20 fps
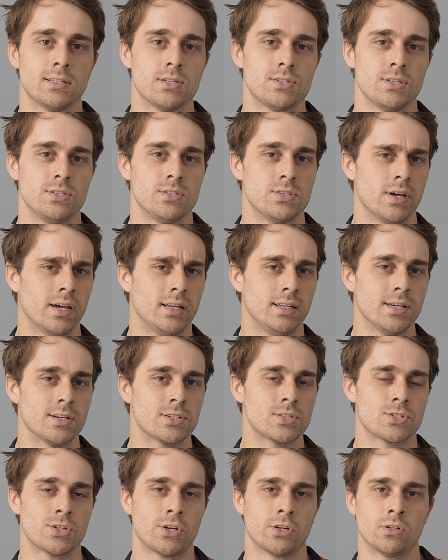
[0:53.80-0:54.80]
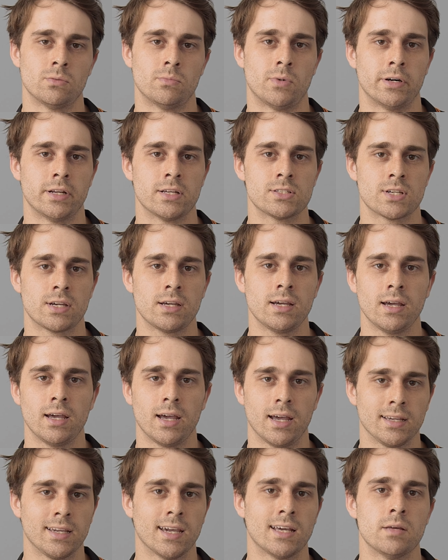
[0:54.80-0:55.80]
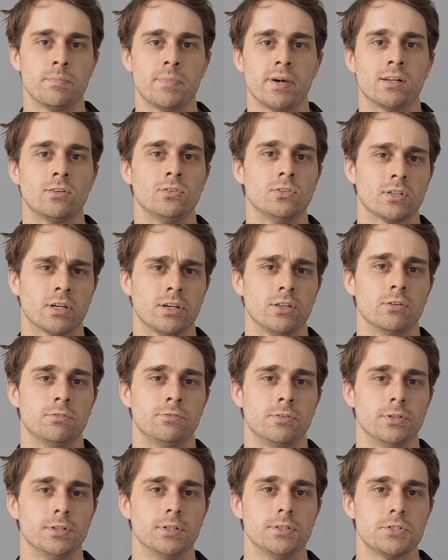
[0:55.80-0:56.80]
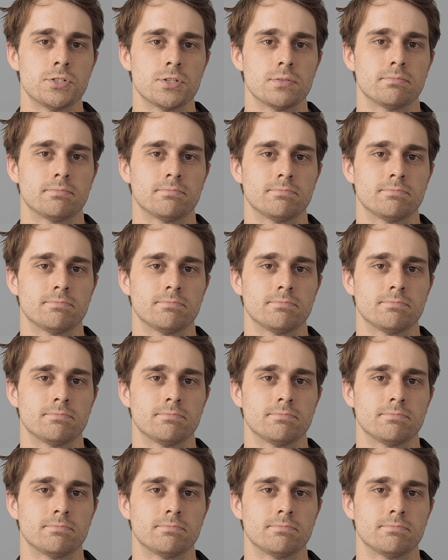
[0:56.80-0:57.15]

this into any external monitor and get a better look at your footage.